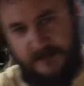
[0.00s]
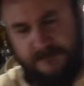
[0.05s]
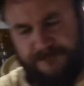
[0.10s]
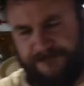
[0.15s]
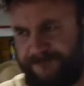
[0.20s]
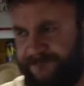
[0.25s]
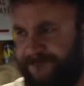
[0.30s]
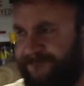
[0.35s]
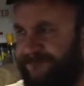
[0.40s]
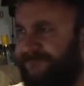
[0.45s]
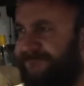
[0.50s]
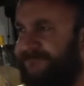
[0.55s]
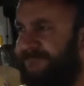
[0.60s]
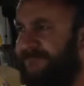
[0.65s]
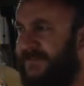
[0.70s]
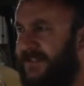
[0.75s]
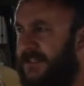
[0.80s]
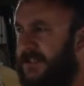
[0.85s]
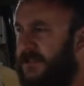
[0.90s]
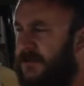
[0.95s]

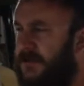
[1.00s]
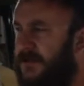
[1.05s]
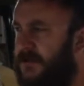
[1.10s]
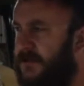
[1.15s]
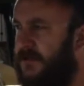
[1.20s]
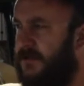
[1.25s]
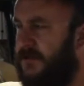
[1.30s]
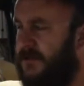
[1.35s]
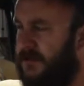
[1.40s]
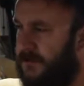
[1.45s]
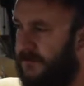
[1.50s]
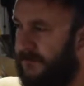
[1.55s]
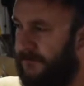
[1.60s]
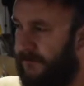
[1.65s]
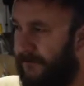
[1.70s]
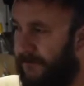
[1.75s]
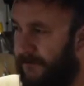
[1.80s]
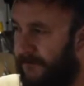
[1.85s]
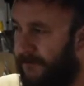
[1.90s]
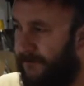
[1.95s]

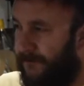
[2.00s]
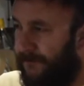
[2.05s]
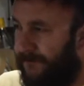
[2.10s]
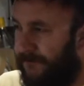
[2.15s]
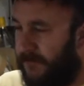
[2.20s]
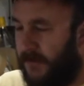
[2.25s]
Nothing is said.